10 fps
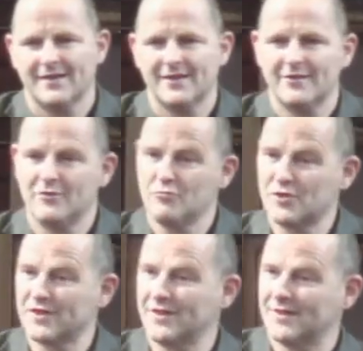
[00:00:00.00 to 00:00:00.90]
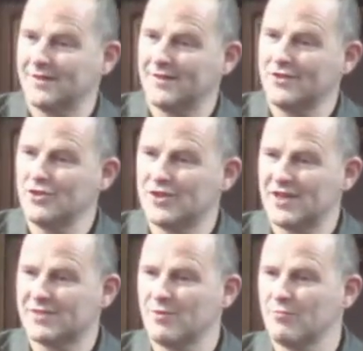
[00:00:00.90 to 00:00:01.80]
now it wasn't that the New
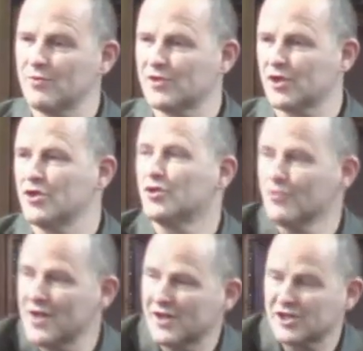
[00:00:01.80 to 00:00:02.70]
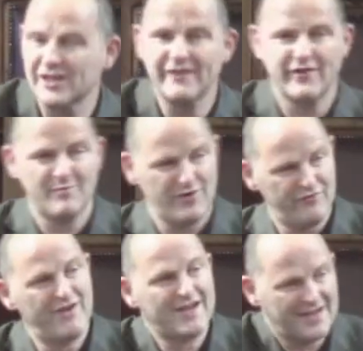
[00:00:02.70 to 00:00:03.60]
Testament was condoning slavery, but it
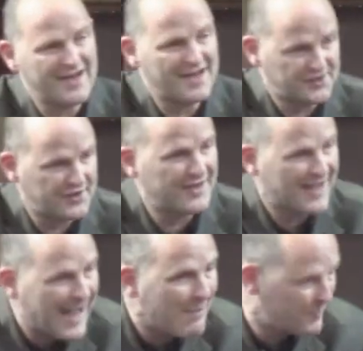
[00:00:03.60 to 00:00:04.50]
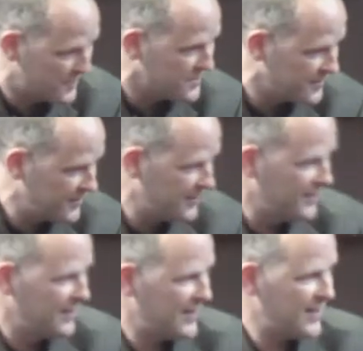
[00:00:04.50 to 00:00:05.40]
recognized that it happened,
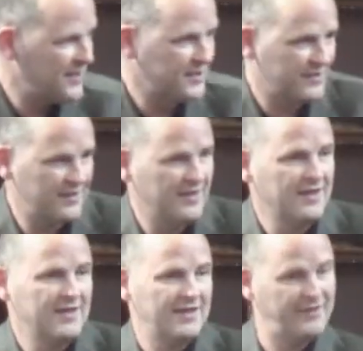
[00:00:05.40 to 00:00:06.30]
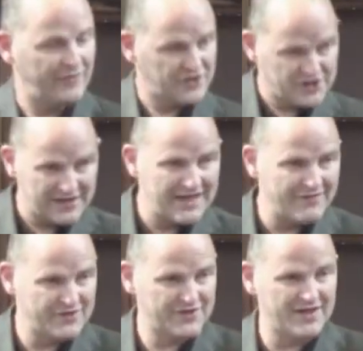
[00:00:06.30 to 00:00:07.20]
and even
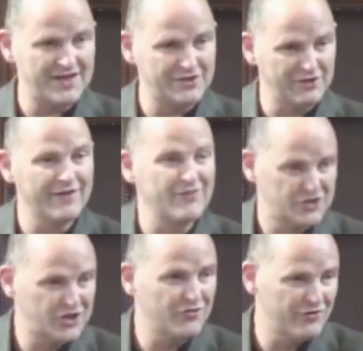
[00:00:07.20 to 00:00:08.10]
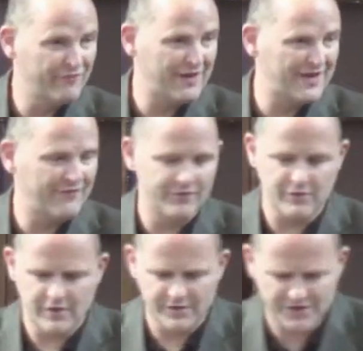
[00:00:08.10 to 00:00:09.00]
slaves had to live as children of light if they were
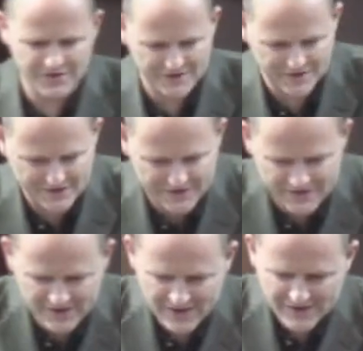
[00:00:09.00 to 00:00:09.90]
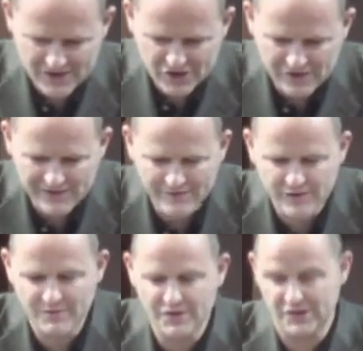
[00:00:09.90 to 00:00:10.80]
Christians. And he says, teach slaves to
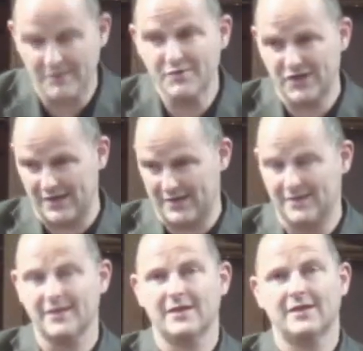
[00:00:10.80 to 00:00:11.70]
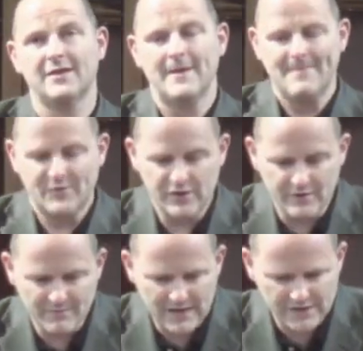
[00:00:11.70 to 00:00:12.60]
be subject to their
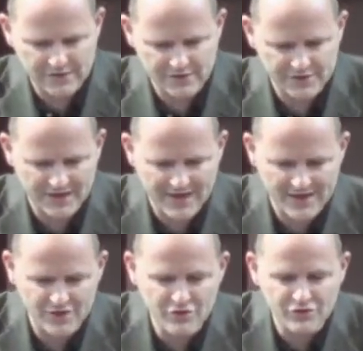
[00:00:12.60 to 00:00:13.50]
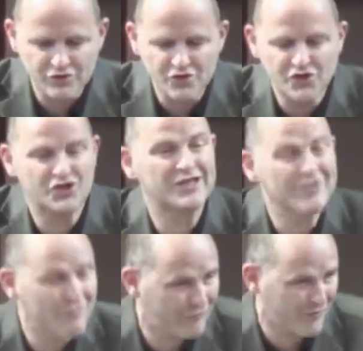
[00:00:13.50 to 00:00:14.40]
masters and not to
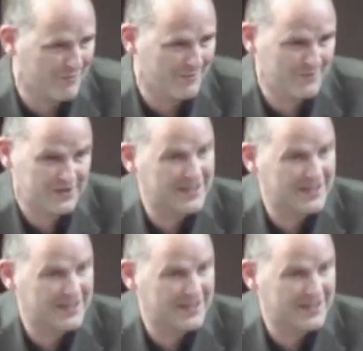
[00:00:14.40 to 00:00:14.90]
steal from them, because